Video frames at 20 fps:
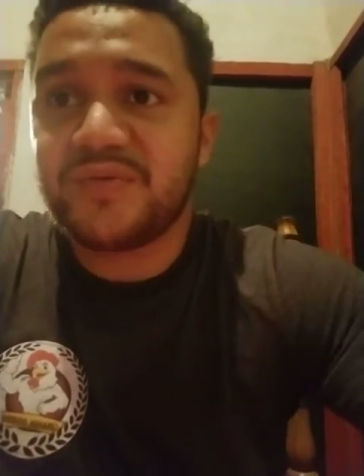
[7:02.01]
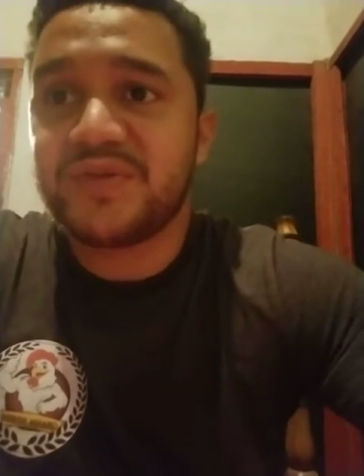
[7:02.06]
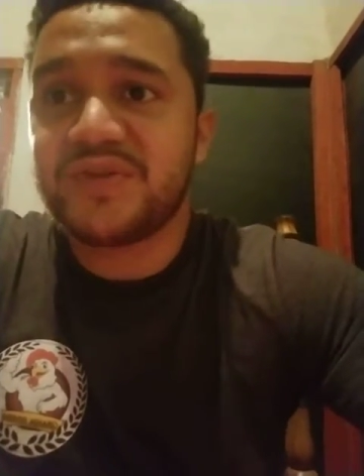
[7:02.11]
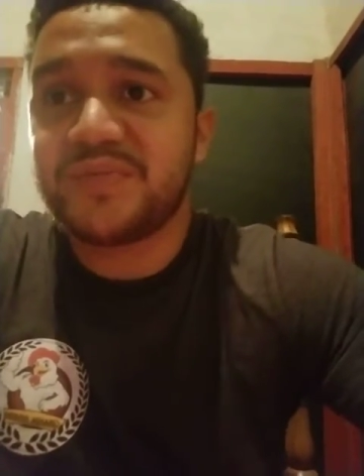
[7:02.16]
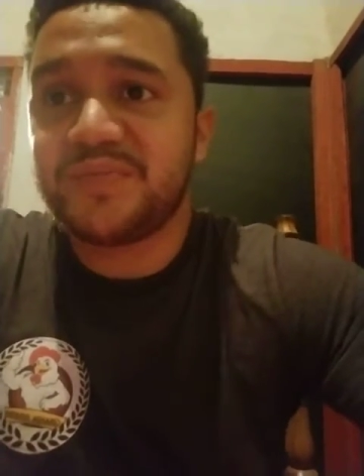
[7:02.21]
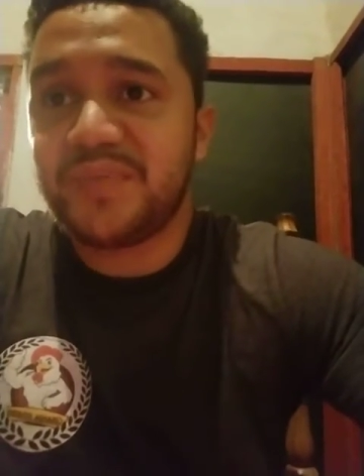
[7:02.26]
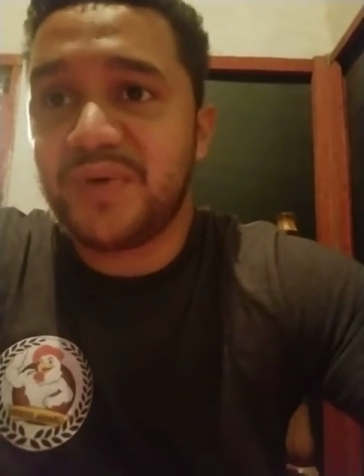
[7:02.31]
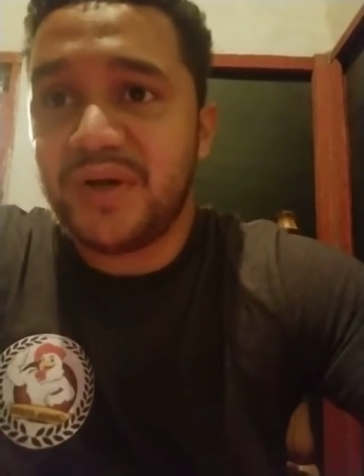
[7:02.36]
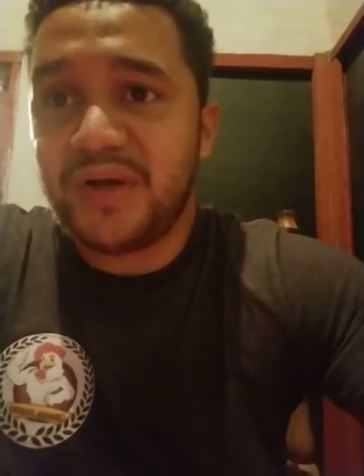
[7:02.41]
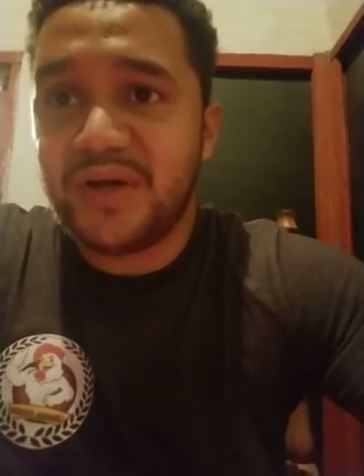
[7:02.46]

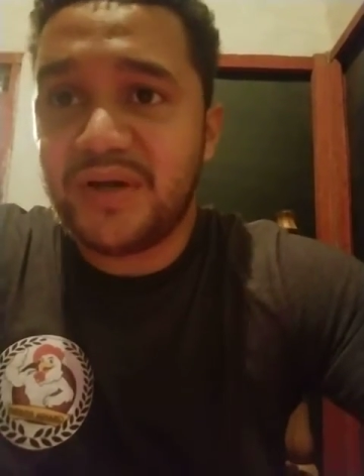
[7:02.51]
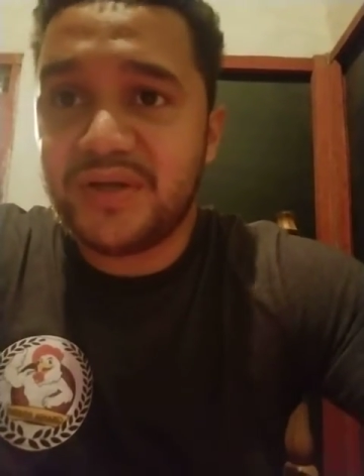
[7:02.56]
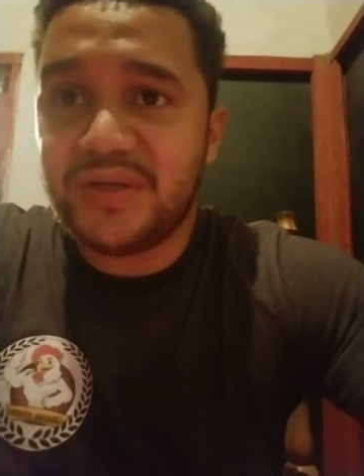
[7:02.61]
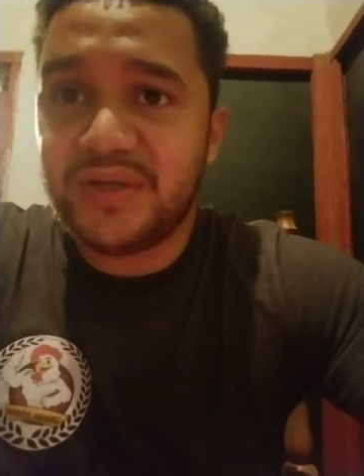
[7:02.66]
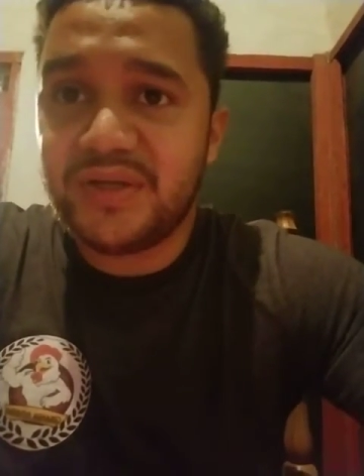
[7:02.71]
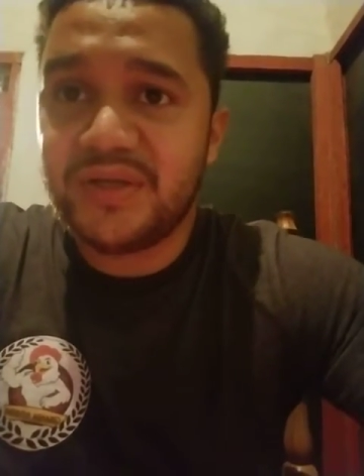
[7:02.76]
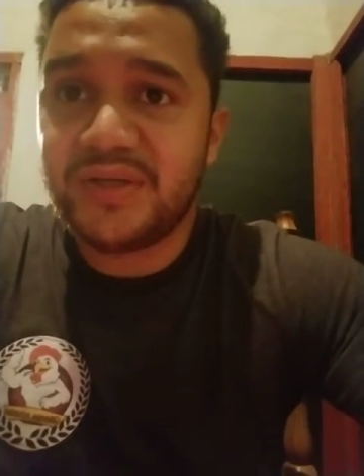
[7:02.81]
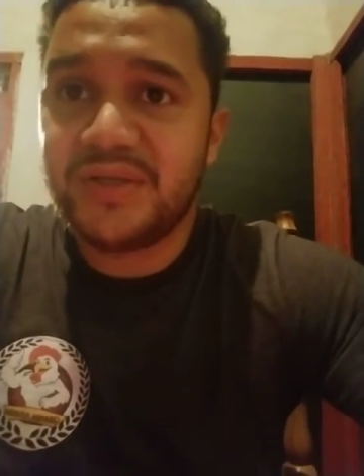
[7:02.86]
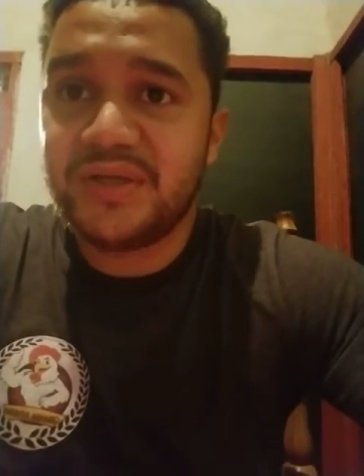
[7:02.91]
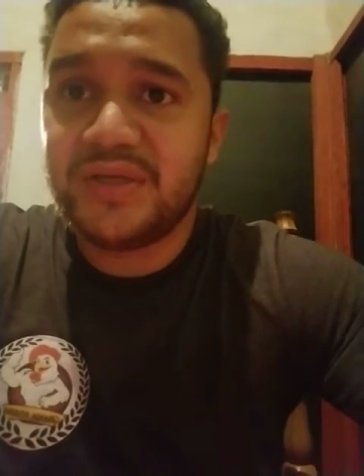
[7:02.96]

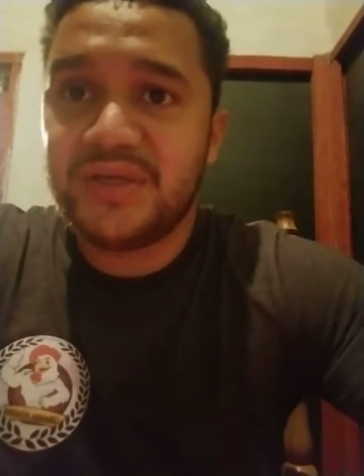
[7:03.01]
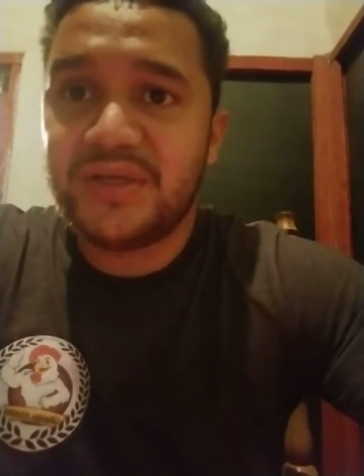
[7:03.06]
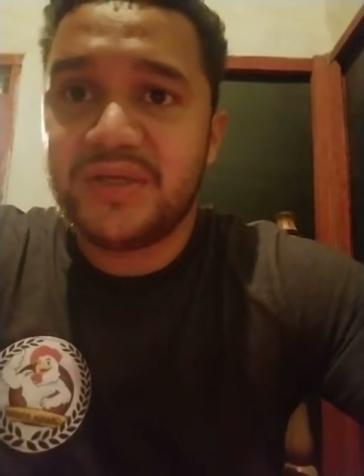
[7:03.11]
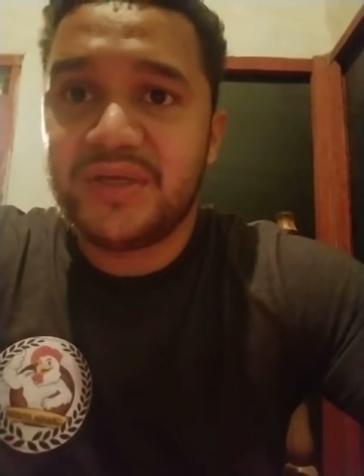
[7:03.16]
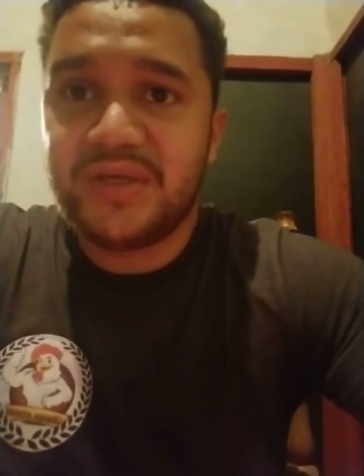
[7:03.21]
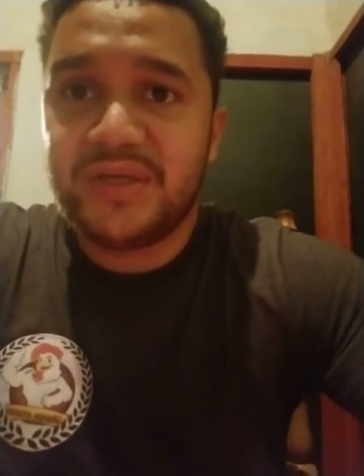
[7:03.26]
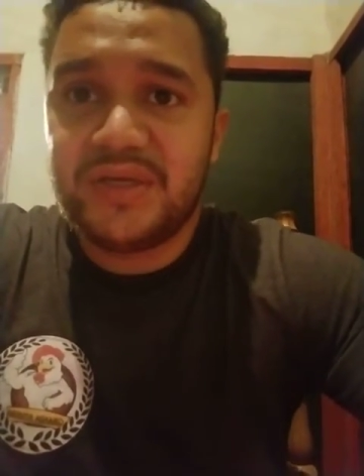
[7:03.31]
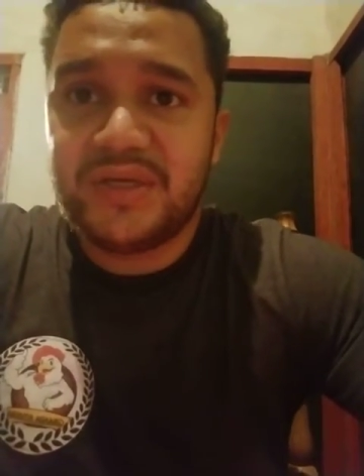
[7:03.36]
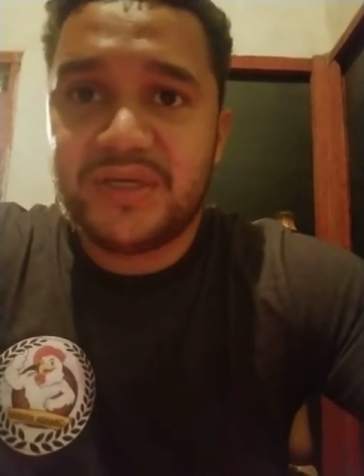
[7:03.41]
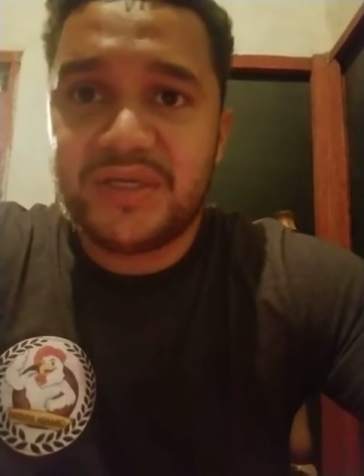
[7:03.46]
response
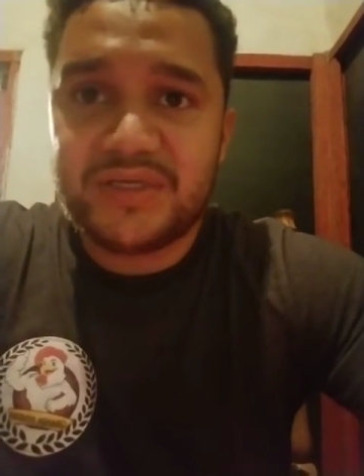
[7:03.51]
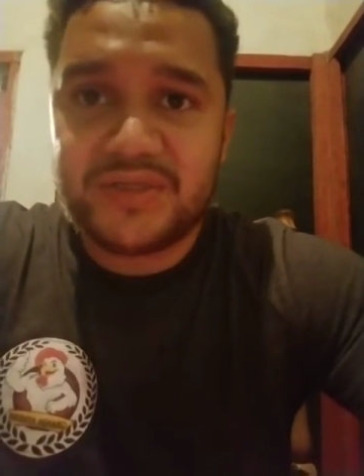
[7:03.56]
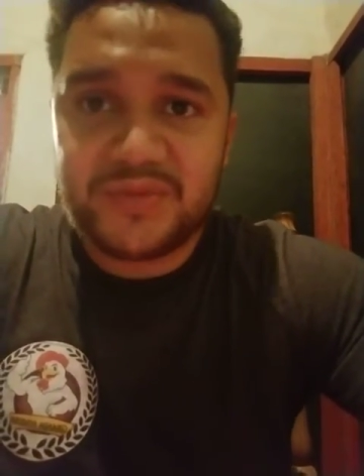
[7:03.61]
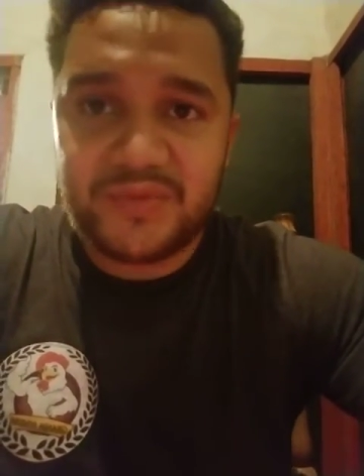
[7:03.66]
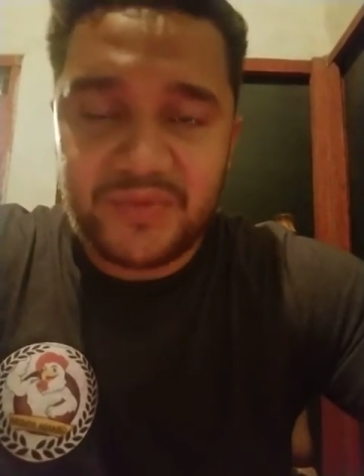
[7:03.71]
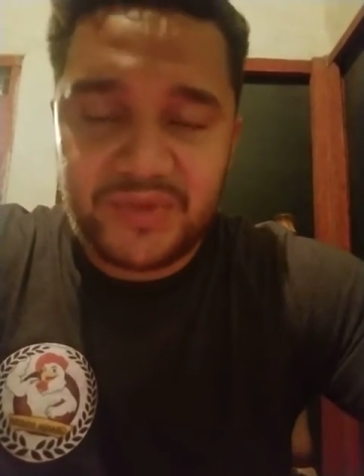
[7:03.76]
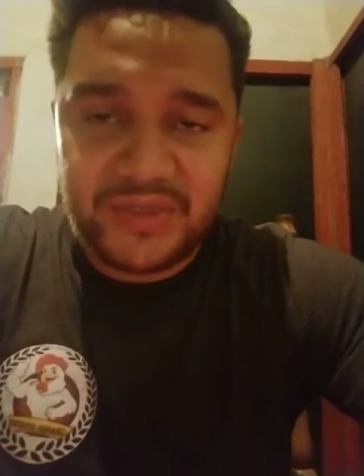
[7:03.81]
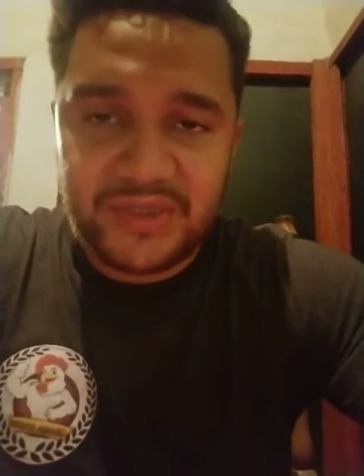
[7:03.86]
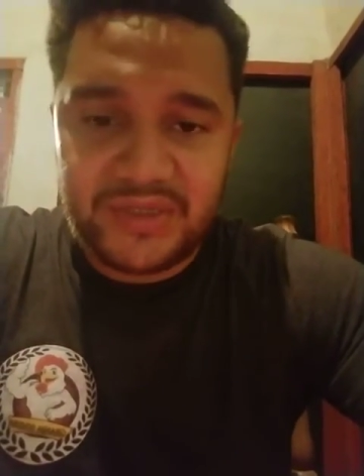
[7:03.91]
is when